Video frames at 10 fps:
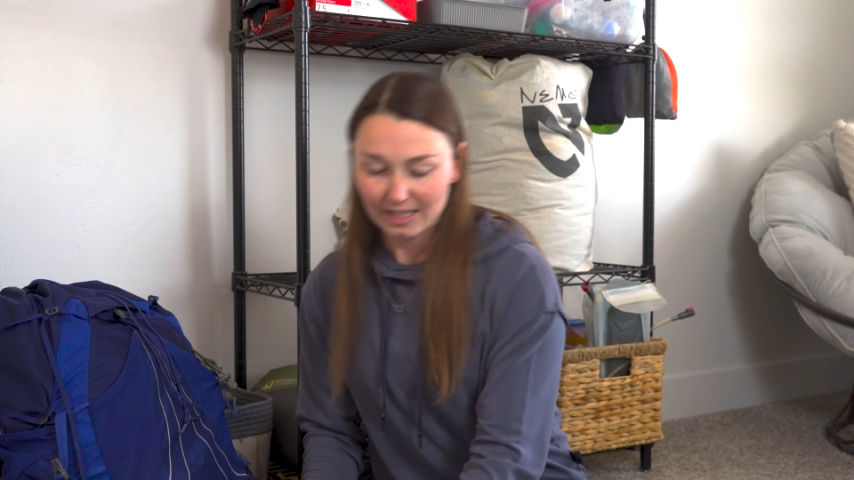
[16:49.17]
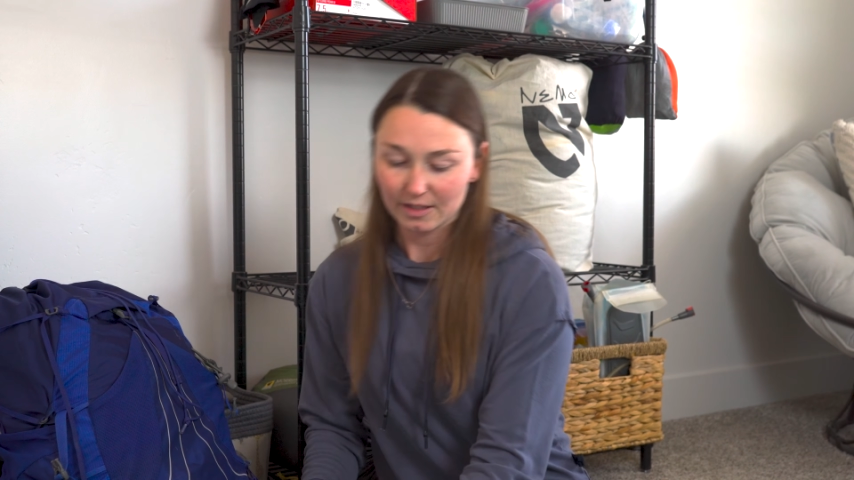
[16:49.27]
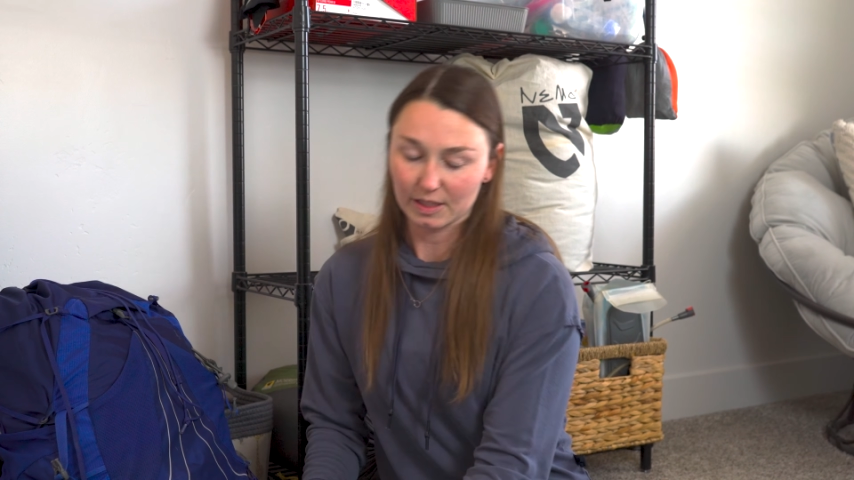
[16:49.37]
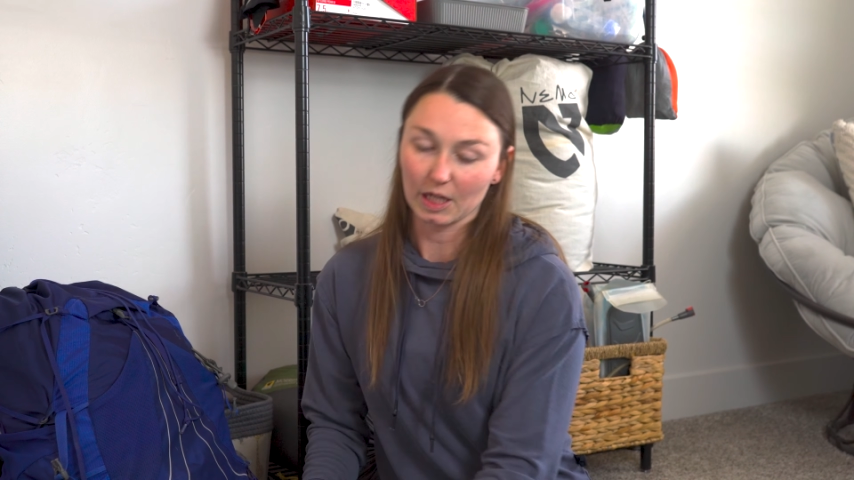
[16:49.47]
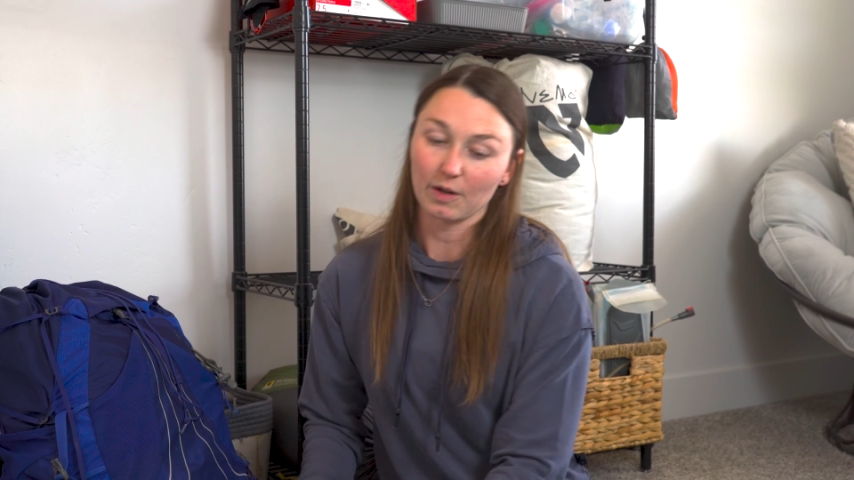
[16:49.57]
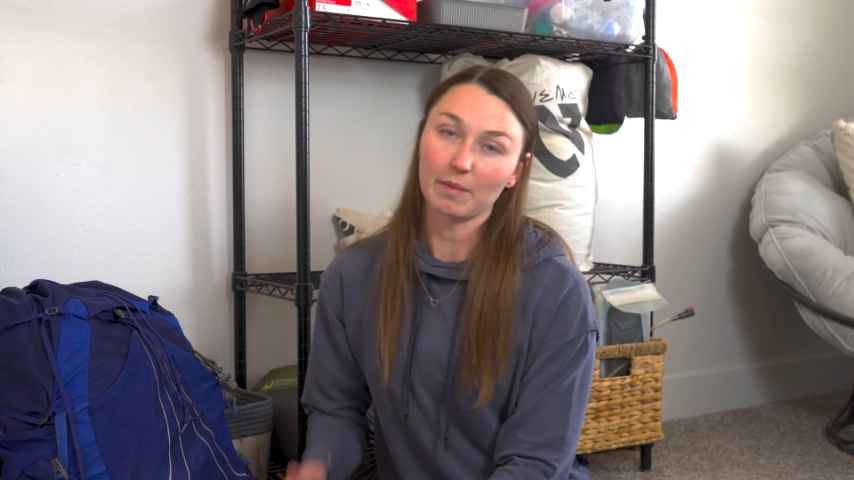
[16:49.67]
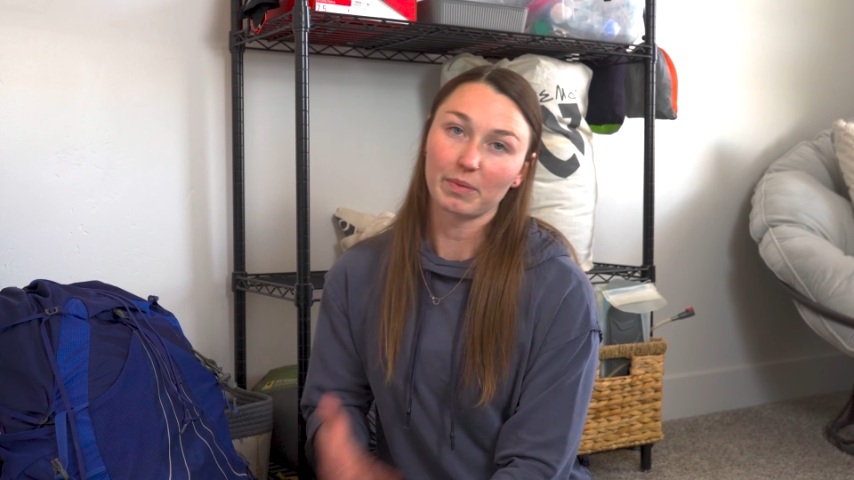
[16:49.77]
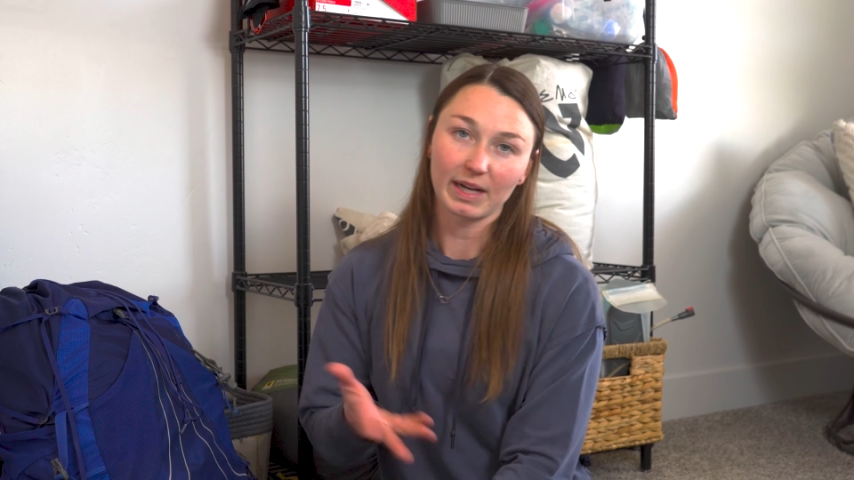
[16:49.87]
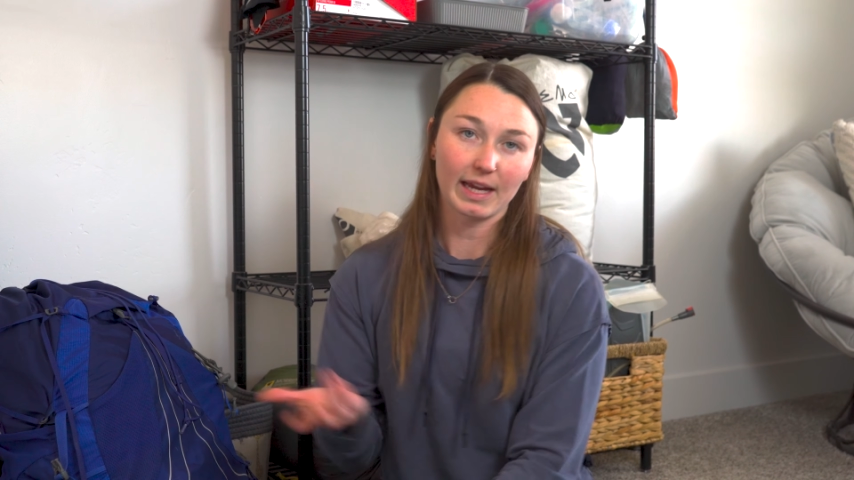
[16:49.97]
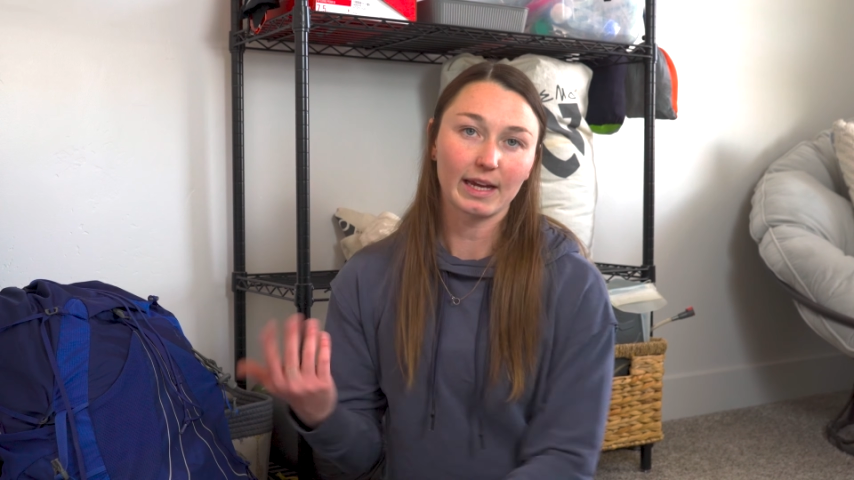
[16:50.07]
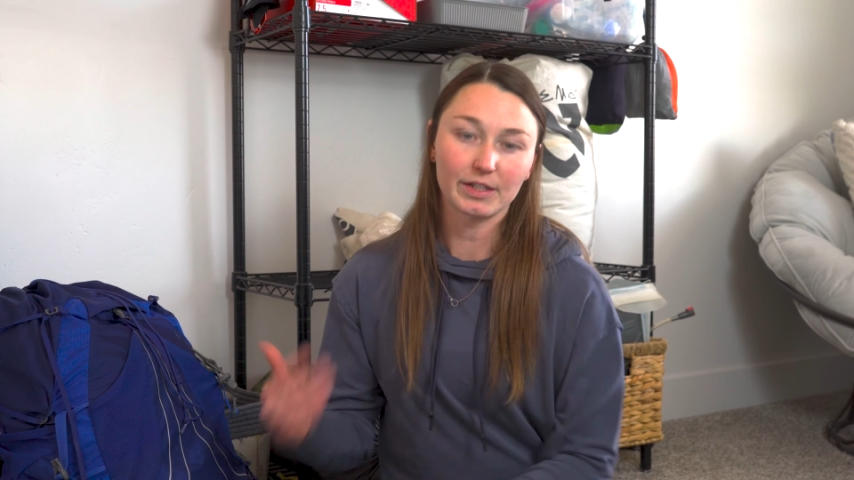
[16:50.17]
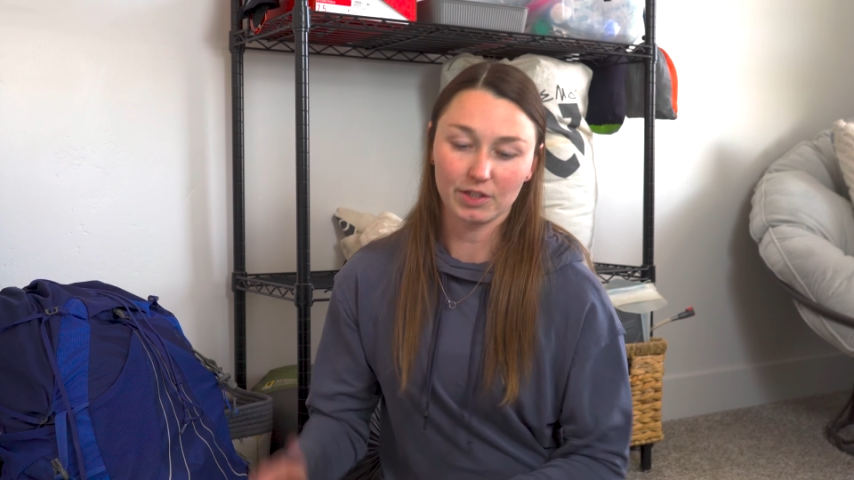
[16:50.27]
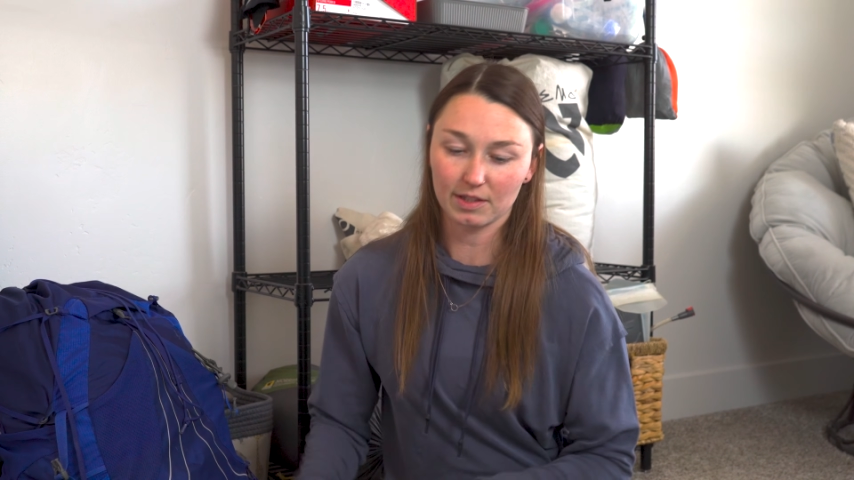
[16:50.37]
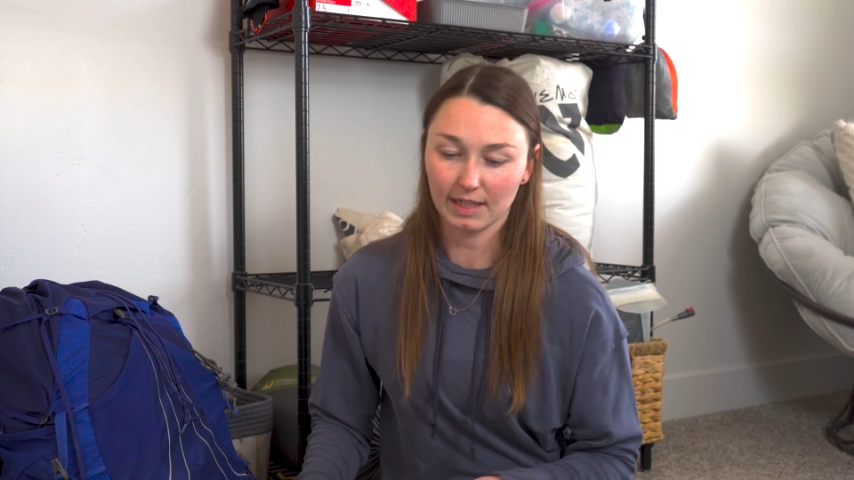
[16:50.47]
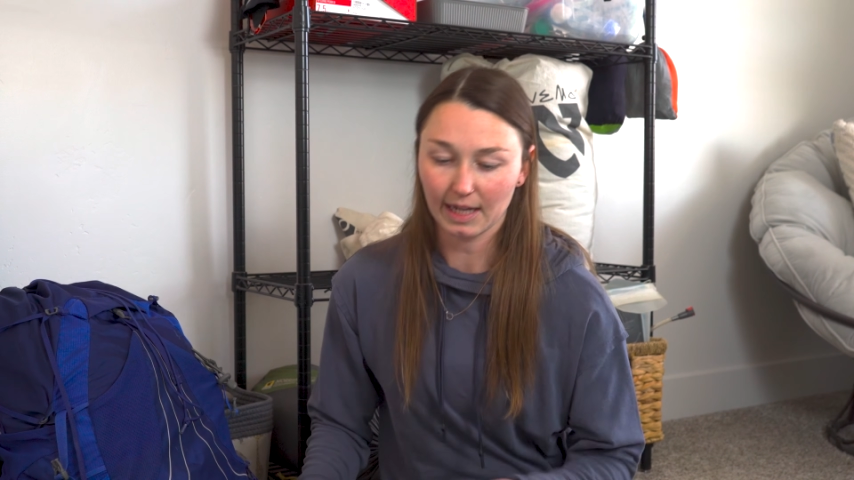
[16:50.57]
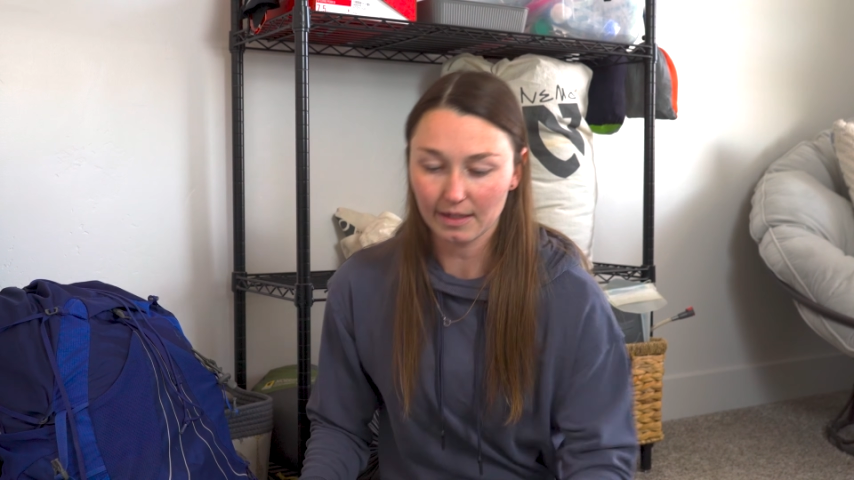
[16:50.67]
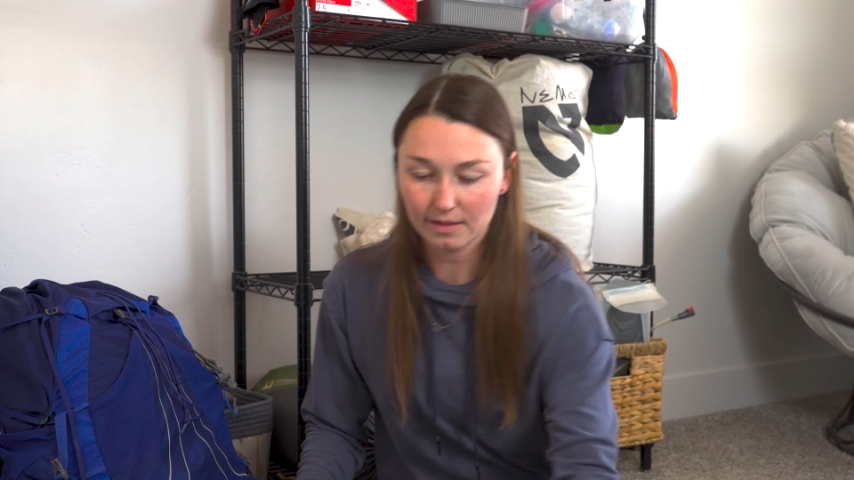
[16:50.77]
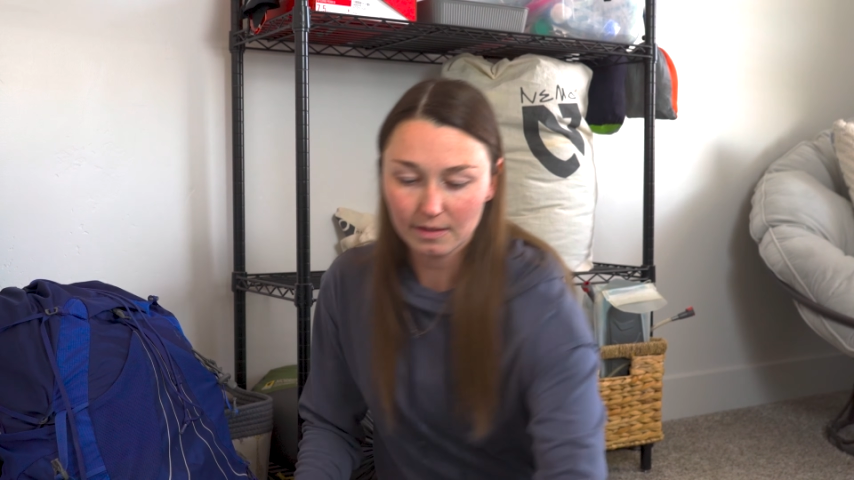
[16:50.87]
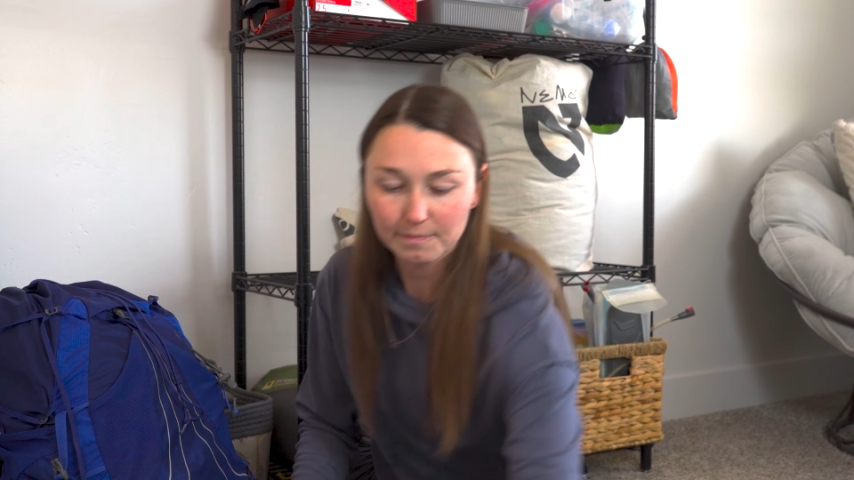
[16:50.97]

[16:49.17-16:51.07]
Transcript: So I'm bringing it just in case.